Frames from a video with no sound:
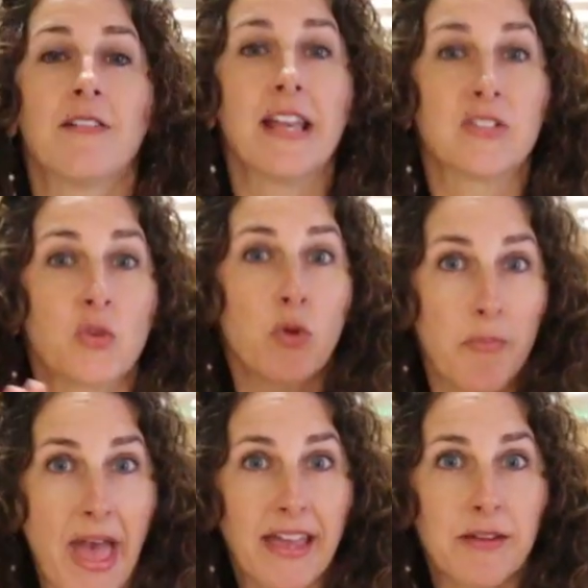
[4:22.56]
All right, so
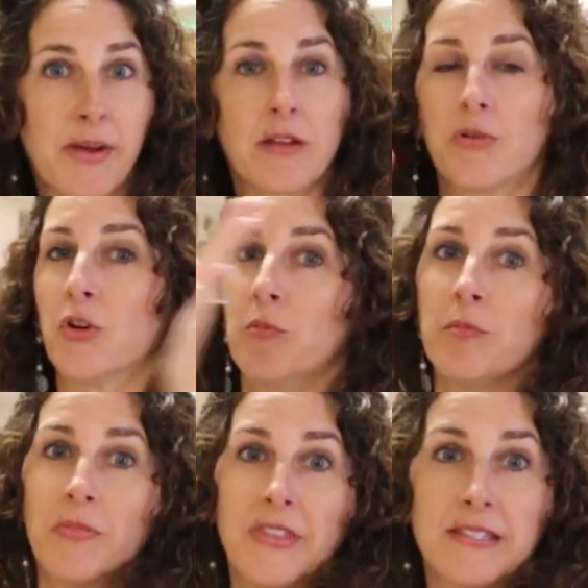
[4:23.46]
we're back at my
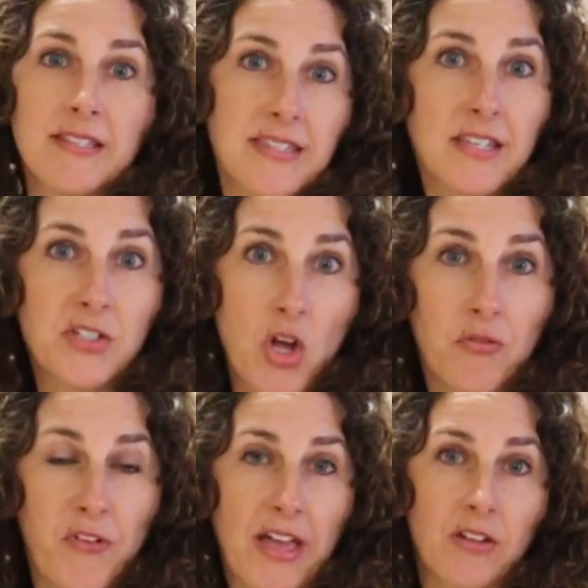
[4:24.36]
room. This is the
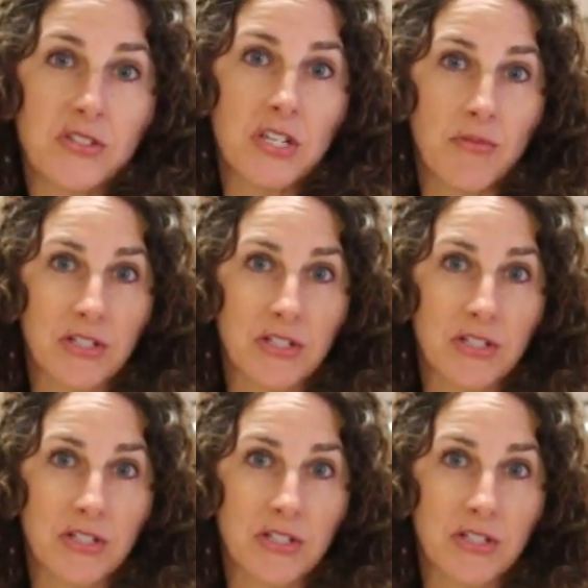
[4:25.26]
adult faculty